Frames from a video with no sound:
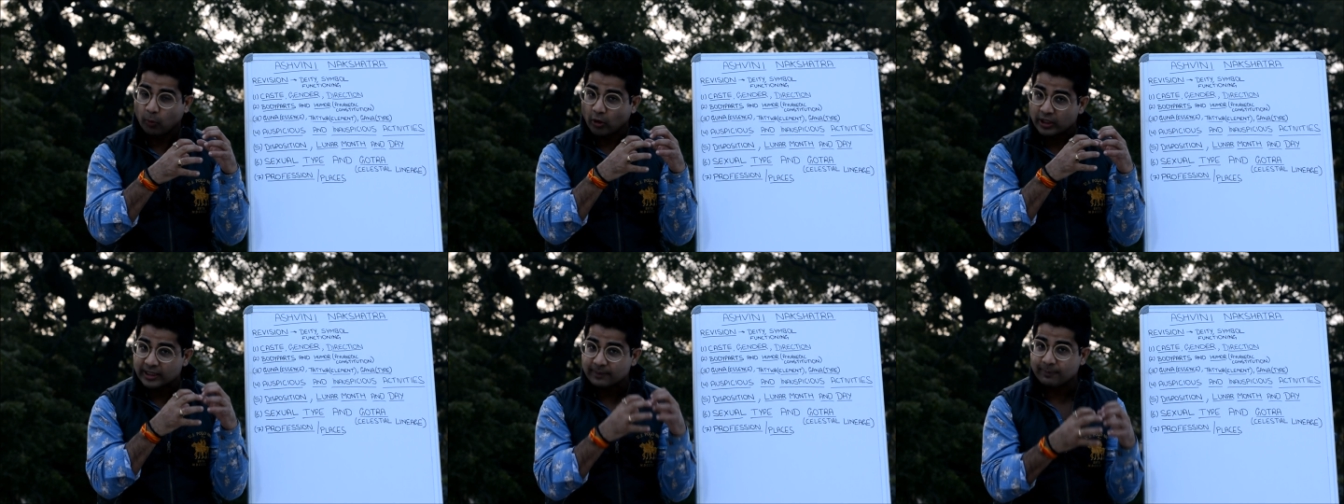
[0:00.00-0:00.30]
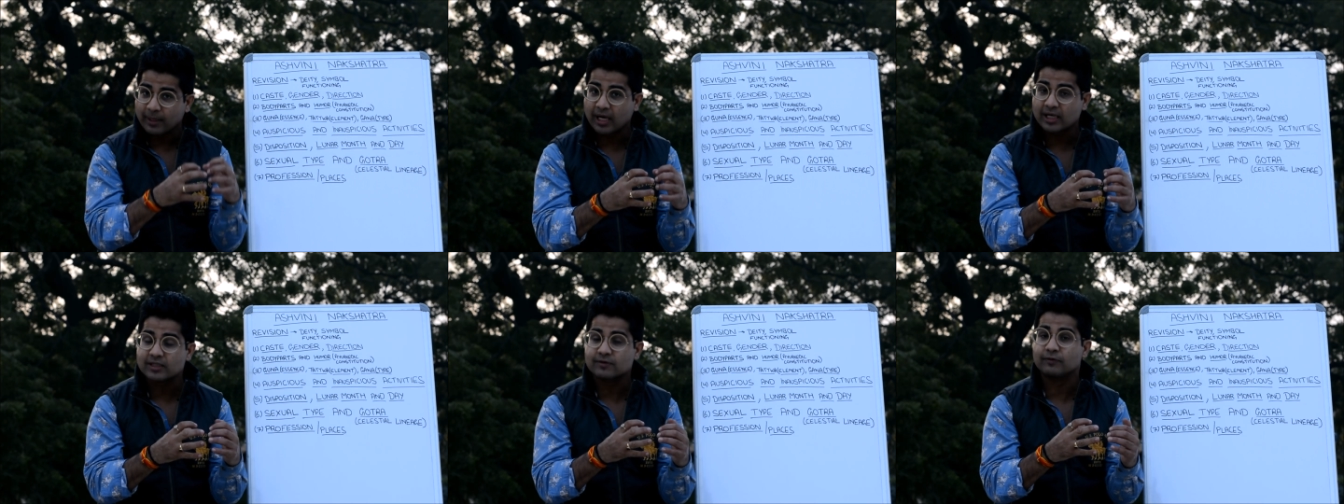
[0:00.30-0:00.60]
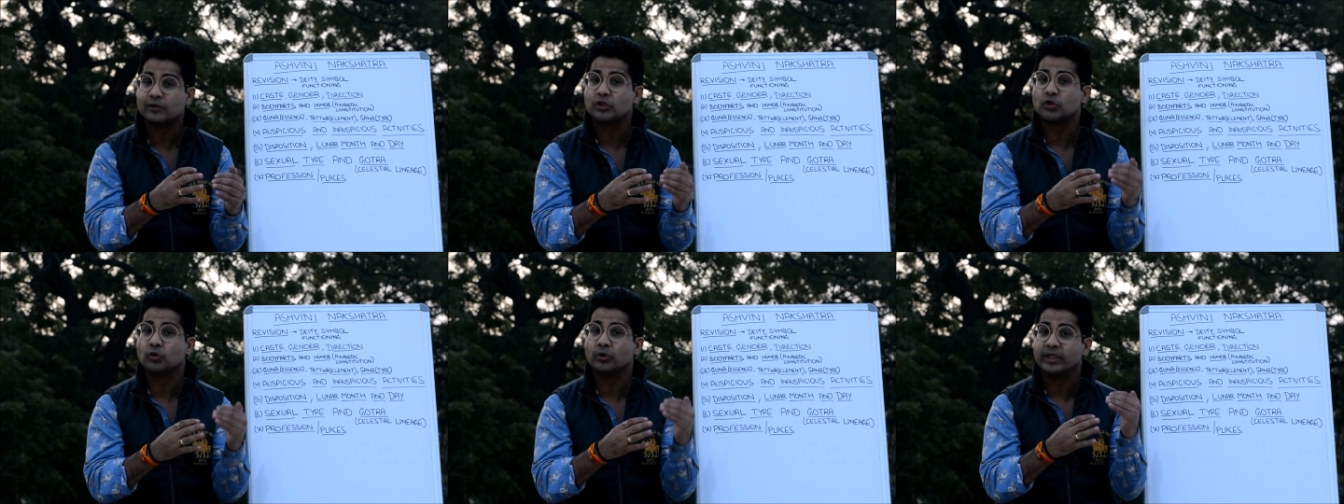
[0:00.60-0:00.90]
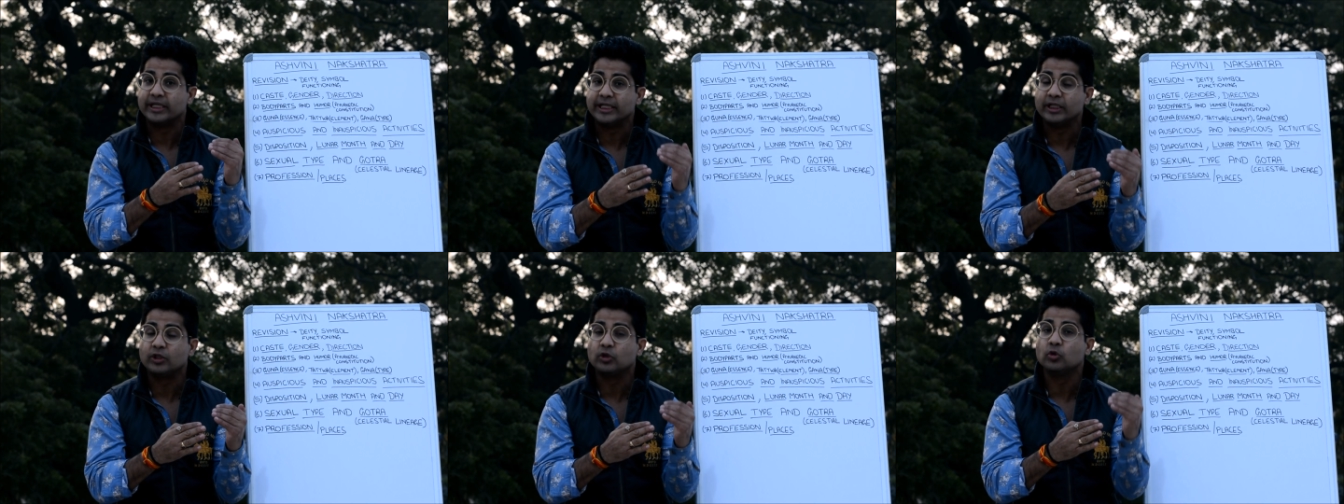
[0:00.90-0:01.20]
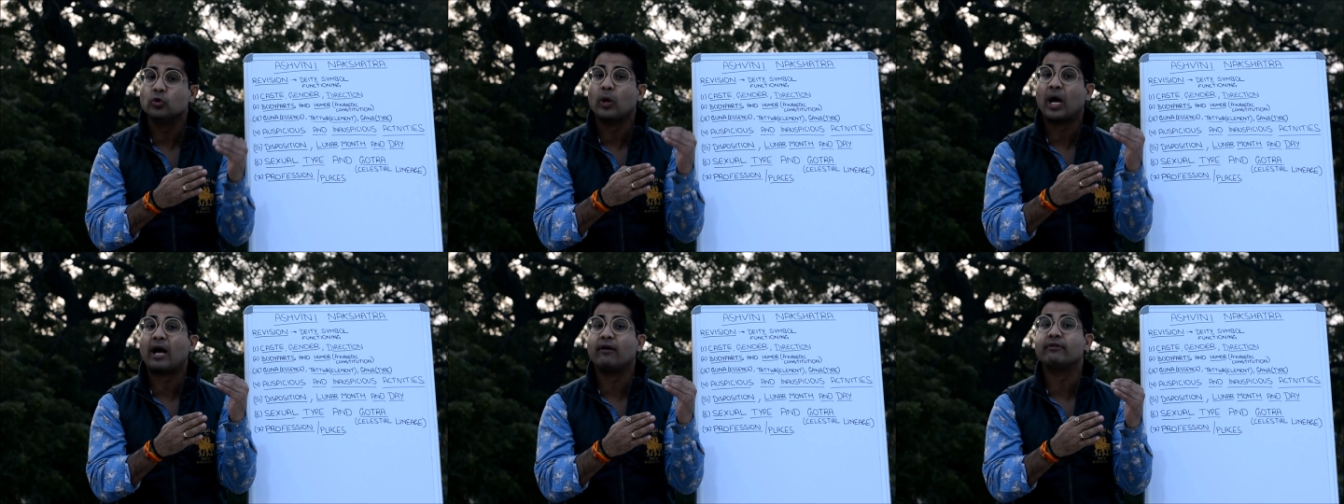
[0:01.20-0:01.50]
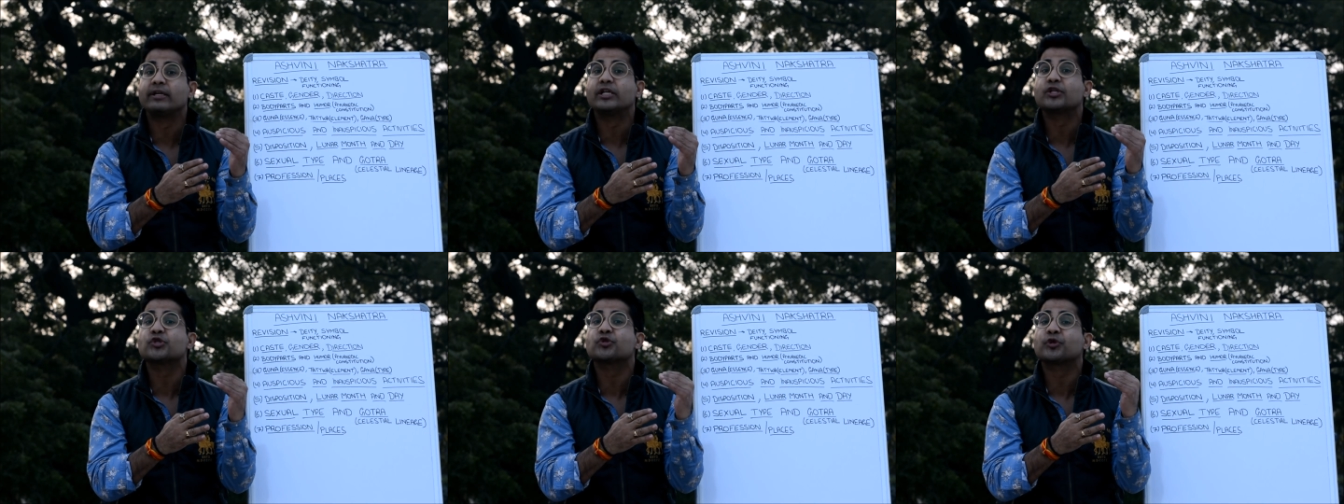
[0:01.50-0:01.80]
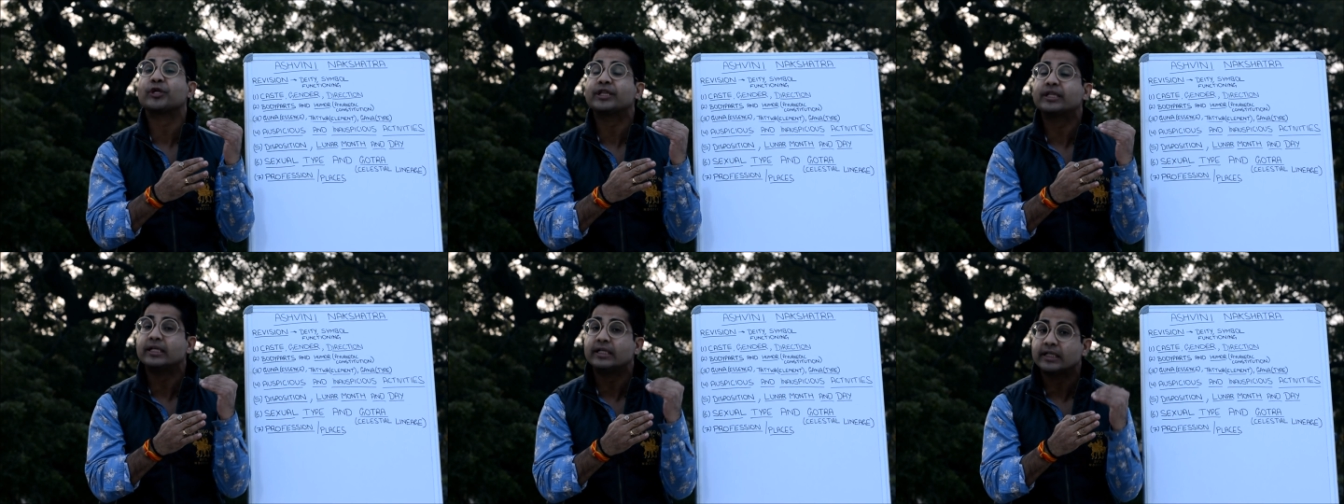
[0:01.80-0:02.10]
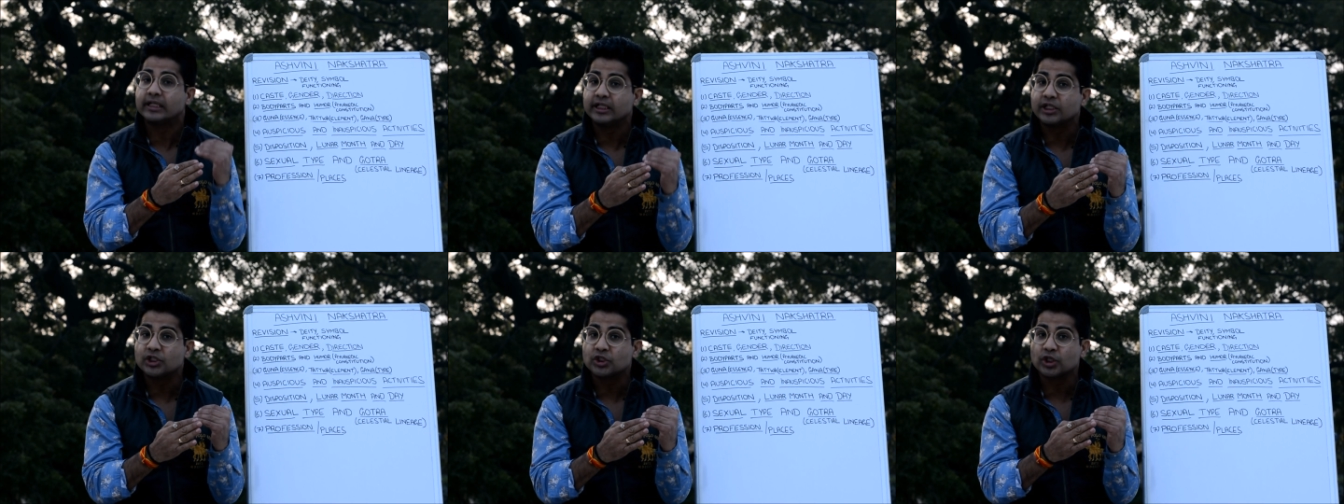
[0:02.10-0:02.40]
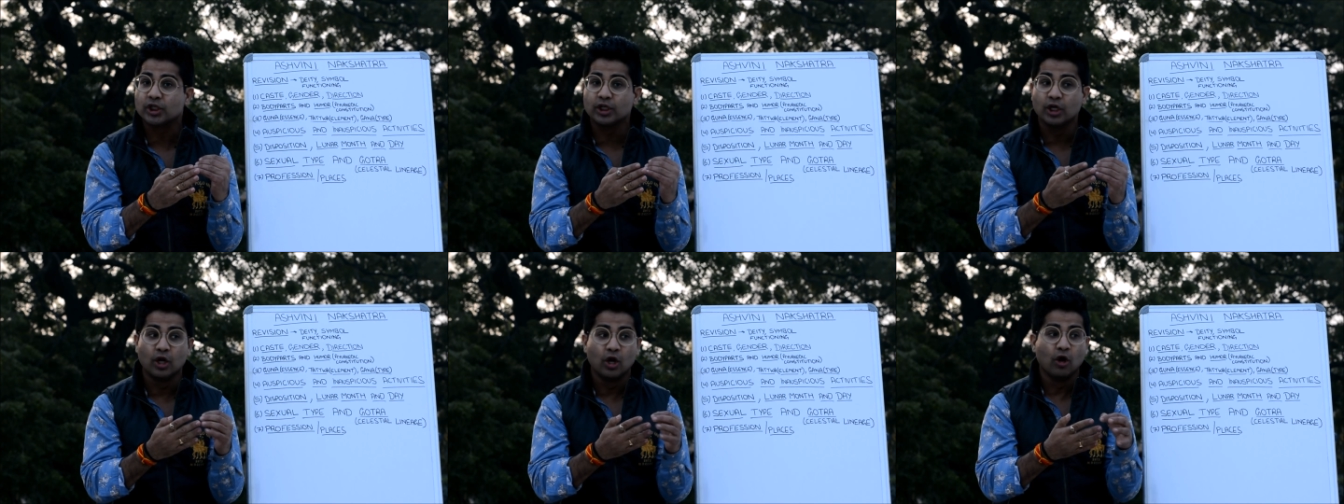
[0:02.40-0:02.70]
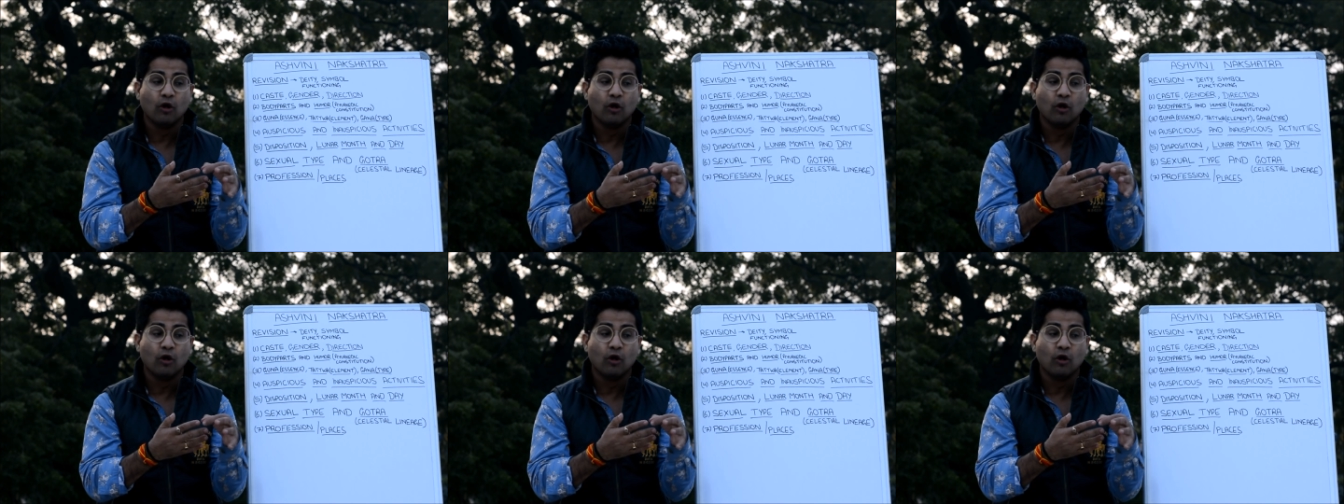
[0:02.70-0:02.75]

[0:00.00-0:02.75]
body parts which you need to have in a strengthened condition